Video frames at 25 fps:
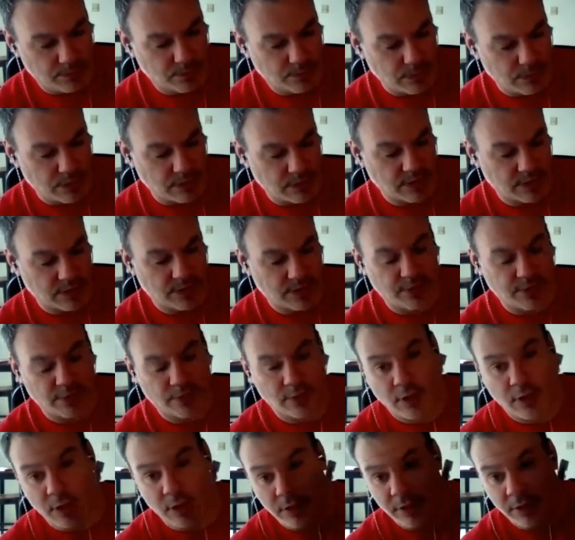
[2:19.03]
It's The
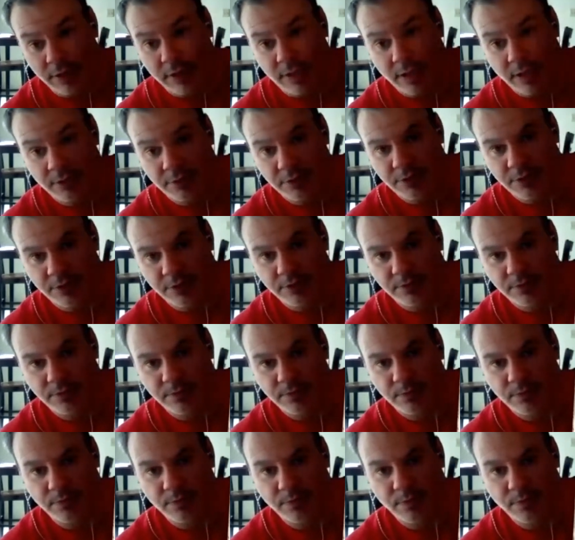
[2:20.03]
Long Encounter,
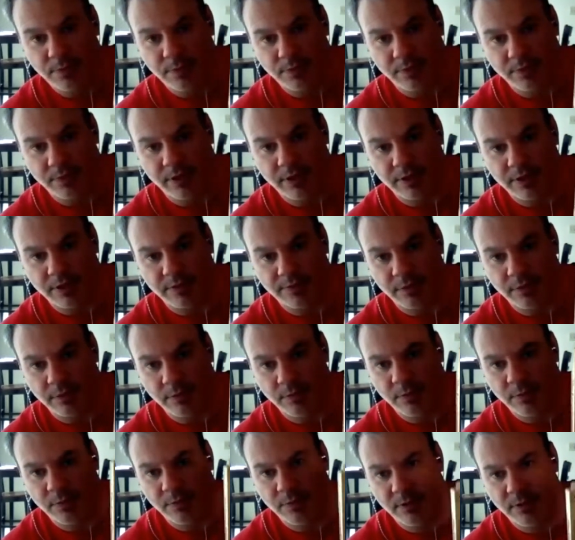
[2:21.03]
the writings of
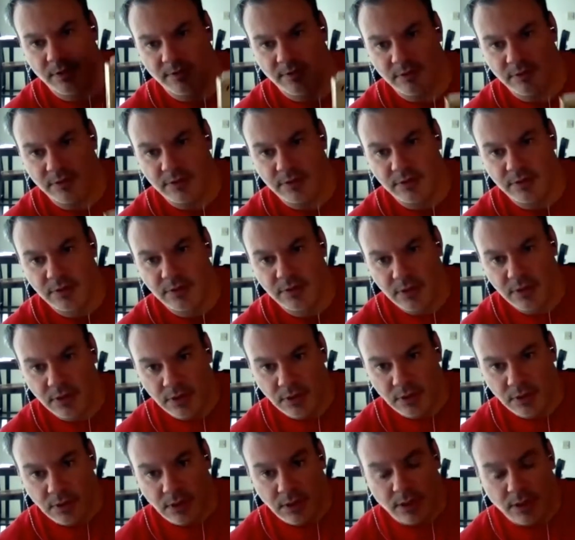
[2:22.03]
Herman Melville.
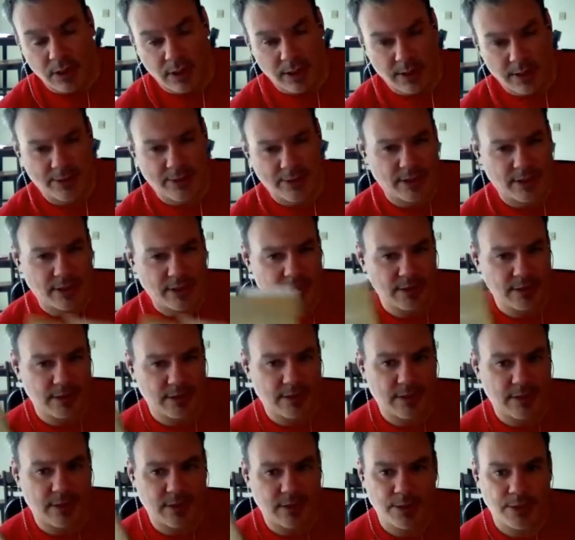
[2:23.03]
I think it
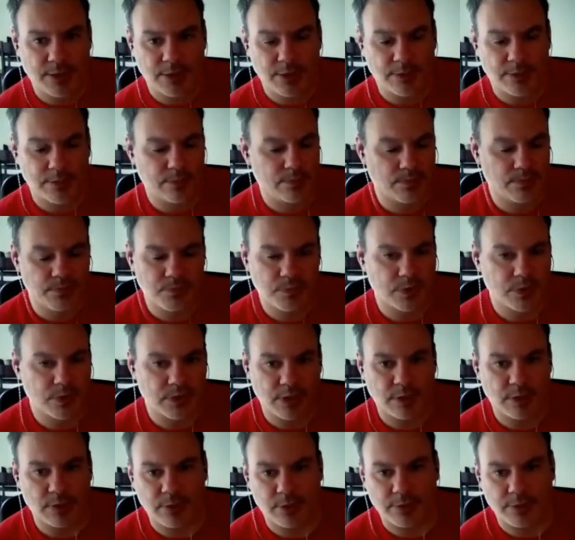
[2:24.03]
is the
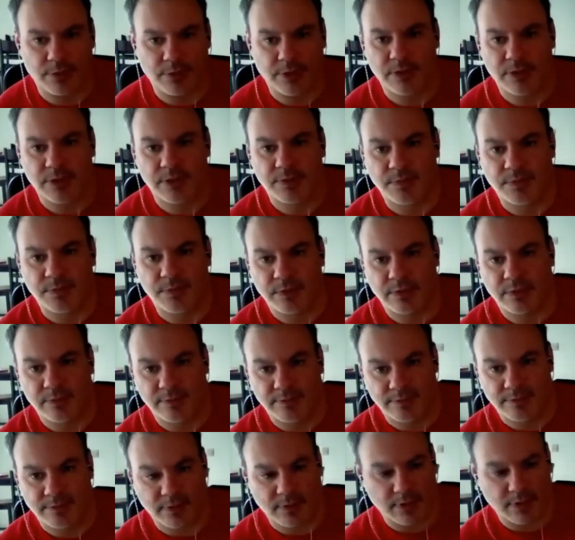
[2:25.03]
single greatest book
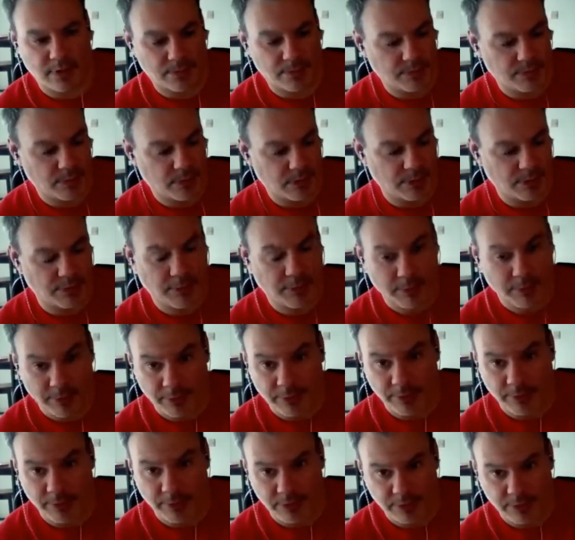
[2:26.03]
of literary
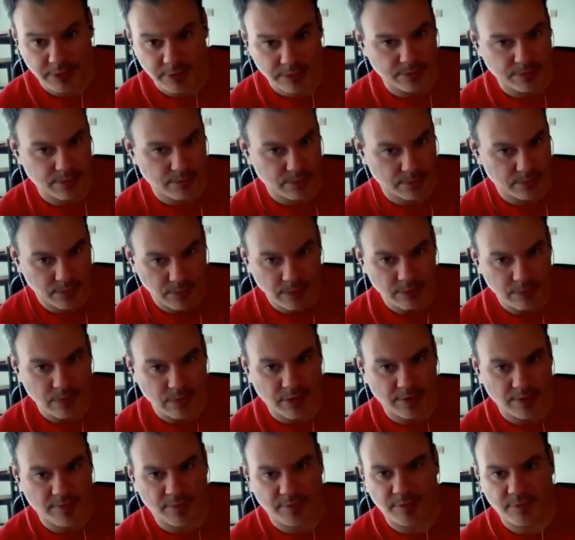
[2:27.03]
criticism
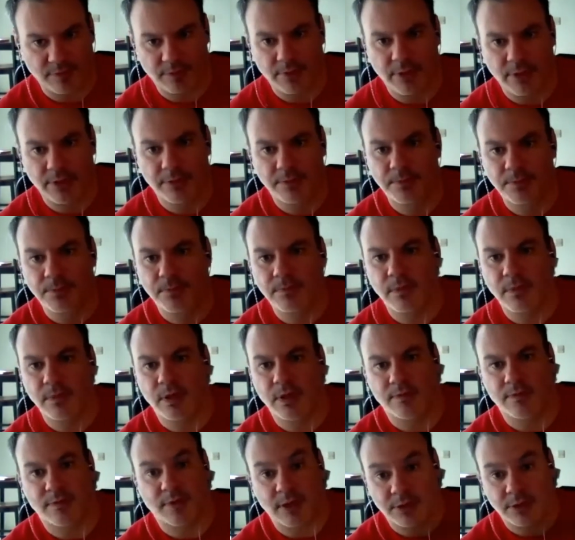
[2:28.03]
I've ever read.
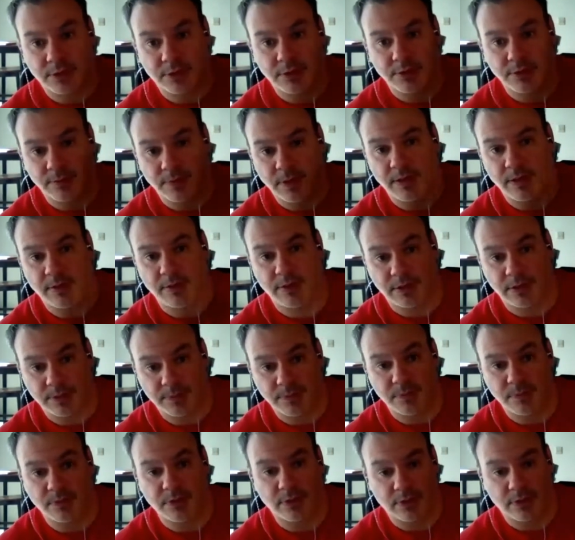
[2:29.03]
I've actually read this
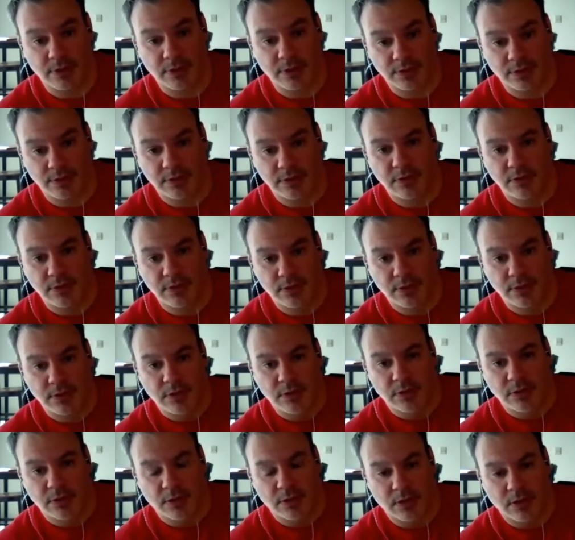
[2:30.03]
book
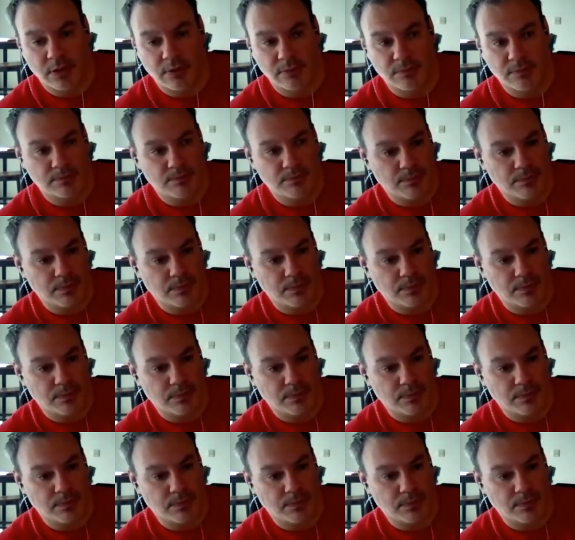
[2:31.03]
the